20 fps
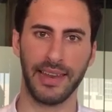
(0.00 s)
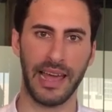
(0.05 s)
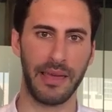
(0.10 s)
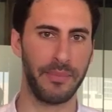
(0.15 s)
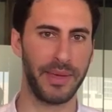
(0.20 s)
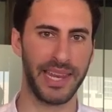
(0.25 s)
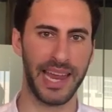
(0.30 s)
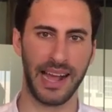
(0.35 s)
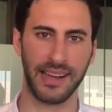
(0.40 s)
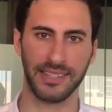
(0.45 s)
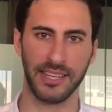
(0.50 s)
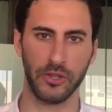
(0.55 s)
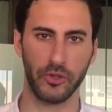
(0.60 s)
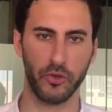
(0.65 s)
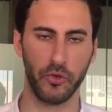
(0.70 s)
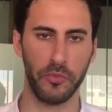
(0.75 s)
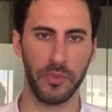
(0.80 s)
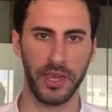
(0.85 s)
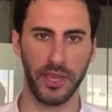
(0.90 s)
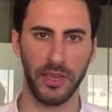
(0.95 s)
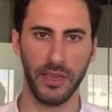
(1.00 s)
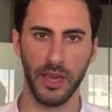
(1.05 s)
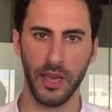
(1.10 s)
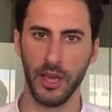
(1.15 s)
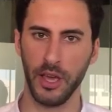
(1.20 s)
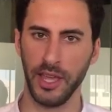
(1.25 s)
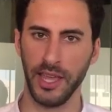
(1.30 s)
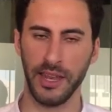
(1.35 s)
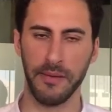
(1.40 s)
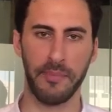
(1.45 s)
I mean access to me
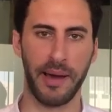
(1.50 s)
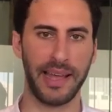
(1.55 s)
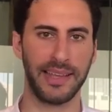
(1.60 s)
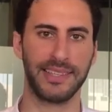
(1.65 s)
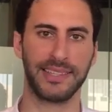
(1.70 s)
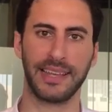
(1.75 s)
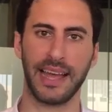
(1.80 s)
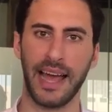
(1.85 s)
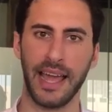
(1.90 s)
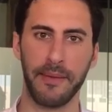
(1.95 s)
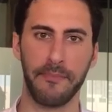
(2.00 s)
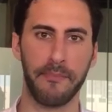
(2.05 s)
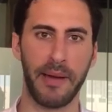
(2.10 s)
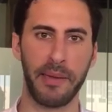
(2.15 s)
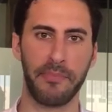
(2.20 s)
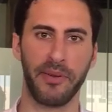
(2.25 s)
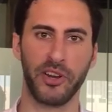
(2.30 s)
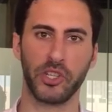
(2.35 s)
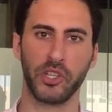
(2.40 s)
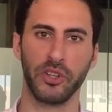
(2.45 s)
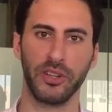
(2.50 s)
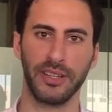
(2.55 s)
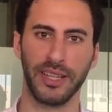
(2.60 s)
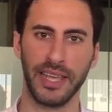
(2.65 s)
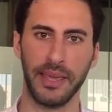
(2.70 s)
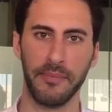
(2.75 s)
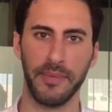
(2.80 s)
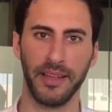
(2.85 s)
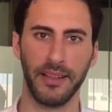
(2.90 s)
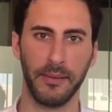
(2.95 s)
in my Skype, my personal
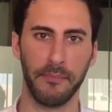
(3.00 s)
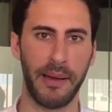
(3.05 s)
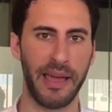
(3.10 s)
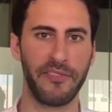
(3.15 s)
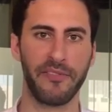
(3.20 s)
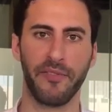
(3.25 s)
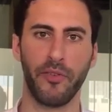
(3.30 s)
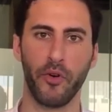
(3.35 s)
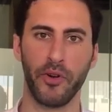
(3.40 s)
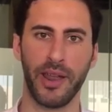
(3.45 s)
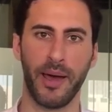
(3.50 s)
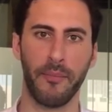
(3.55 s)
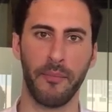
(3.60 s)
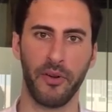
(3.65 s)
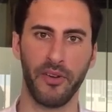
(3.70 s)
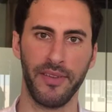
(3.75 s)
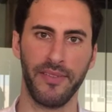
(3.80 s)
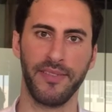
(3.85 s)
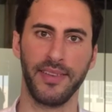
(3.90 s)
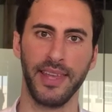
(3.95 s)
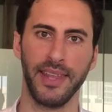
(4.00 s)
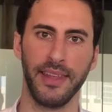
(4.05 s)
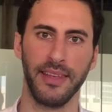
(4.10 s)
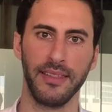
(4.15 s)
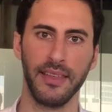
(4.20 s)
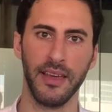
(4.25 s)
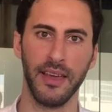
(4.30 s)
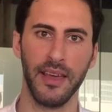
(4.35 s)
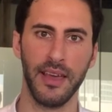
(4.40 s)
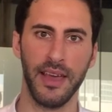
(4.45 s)
email, my phone number if
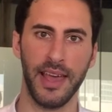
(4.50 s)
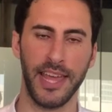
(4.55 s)
needed,